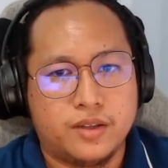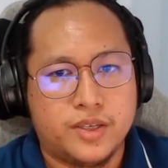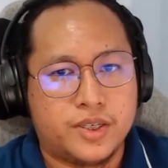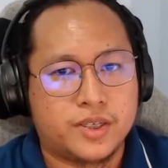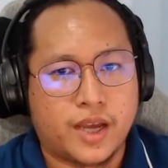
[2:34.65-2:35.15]

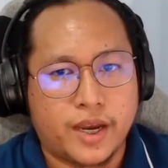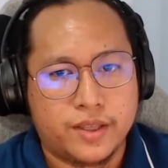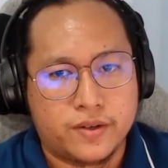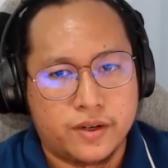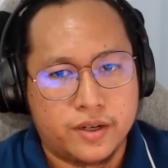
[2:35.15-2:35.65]
This is
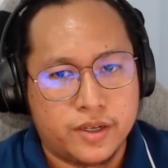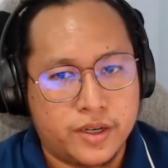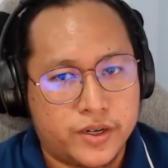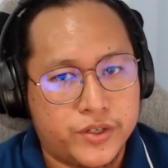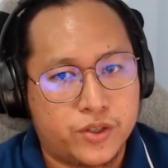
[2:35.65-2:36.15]
either an
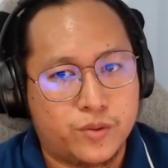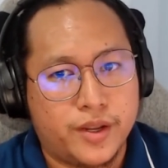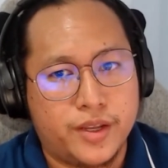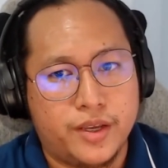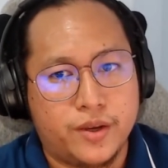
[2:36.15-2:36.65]

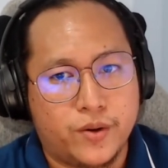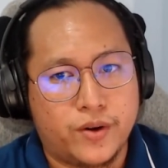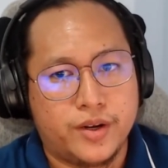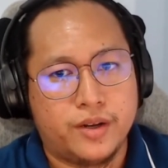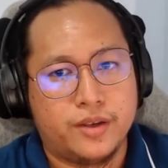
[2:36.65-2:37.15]
ERC20
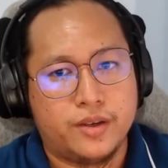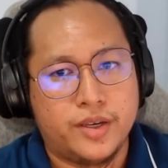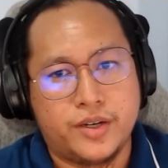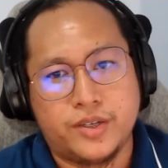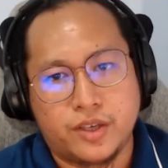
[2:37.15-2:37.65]
or
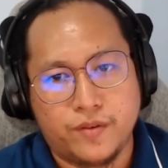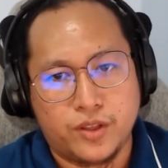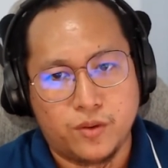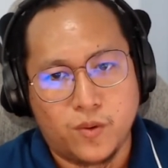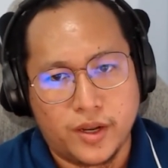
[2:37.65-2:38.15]

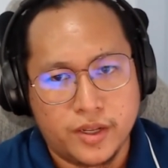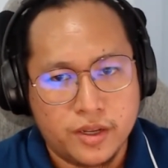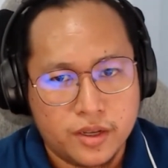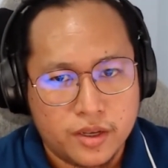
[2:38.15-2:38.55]
ERC71